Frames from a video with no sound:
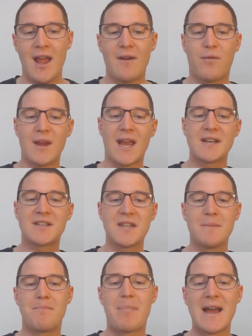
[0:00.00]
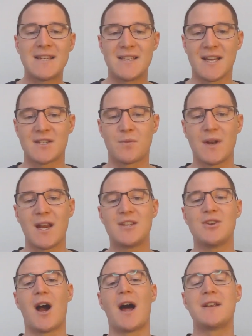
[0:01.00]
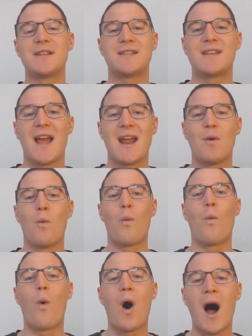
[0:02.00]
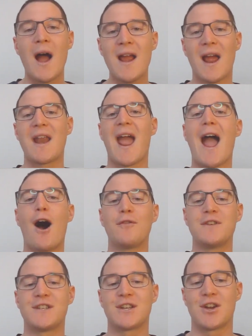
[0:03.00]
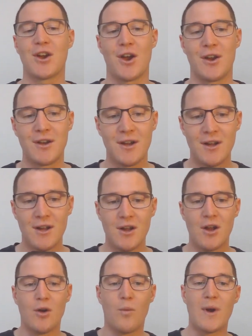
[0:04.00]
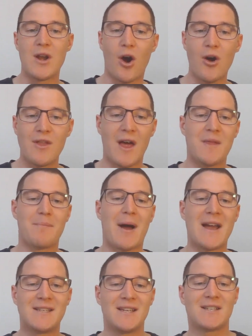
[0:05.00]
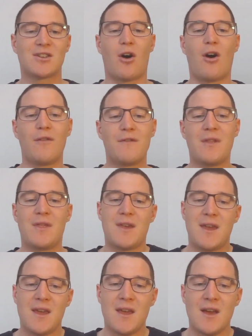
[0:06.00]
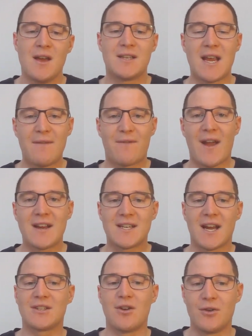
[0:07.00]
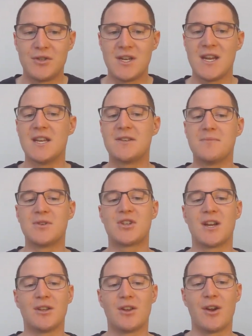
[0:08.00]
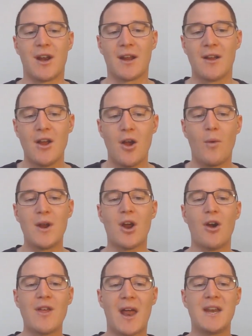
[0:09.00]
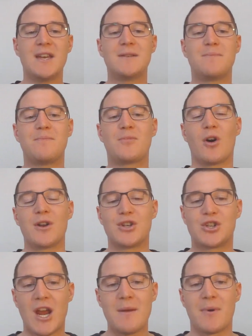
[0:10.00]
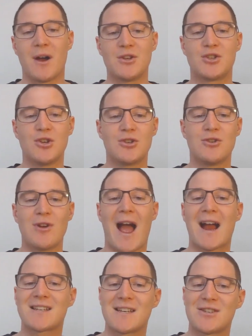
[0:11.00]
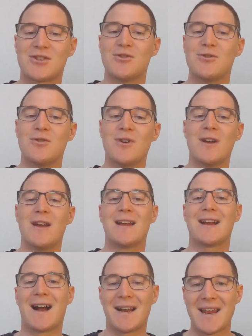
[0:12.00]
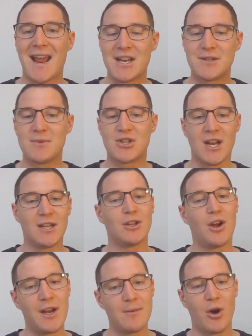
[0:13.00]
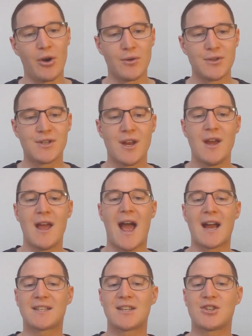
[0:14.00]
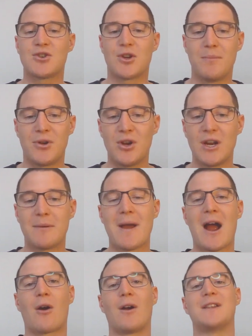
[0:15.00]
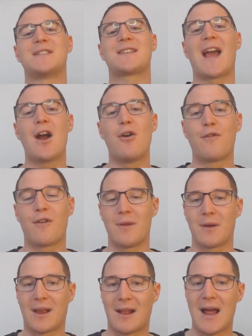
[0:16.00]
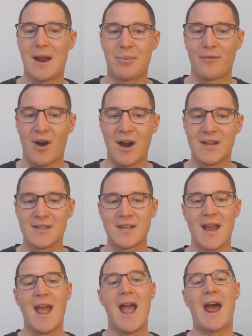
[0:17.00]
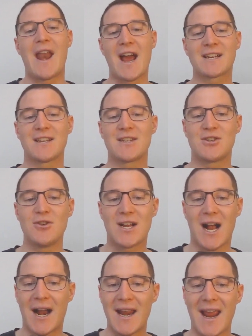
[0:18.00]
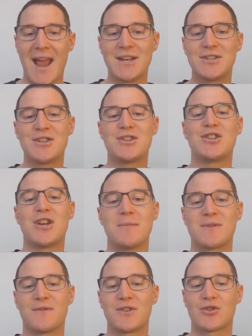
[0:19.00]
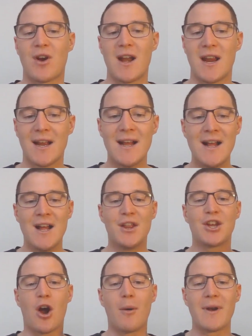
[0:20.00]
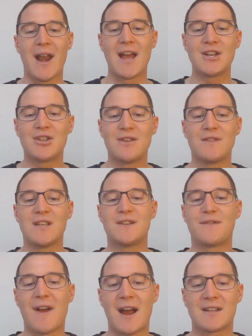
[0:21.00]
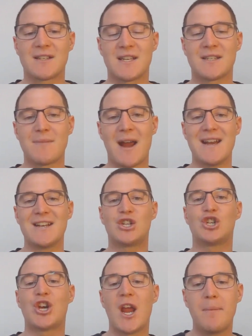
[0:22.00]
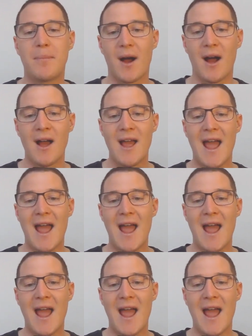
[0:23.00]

If we get to the basics, we need to understand why and how this occurred. We know that the basics of the deepfake technology is machine learning. We know that it has gotten cheaper due to access to cutting edge machine learning models, access to computing power at scale from the cloud providers, and access to cutting edge chips for training. The combination of these factors has made it cheaper